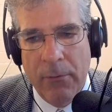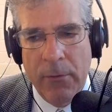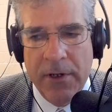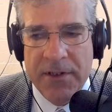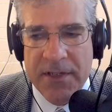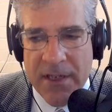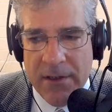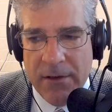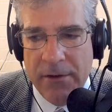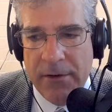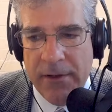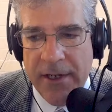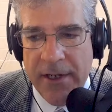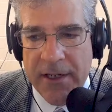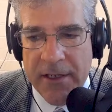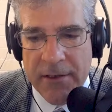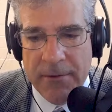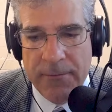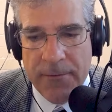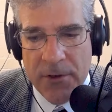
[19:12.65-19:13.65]
What does that look like
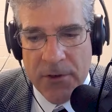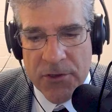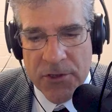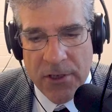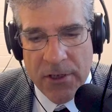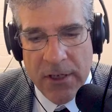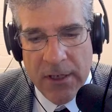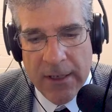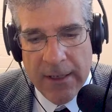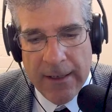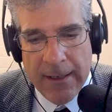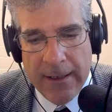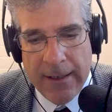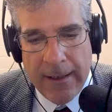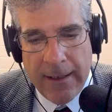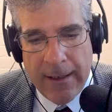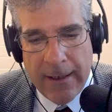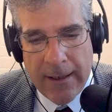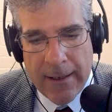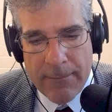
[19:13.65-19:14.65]
in the future?
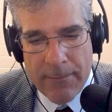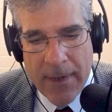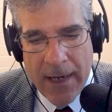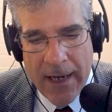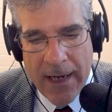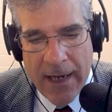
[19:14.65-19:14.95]
I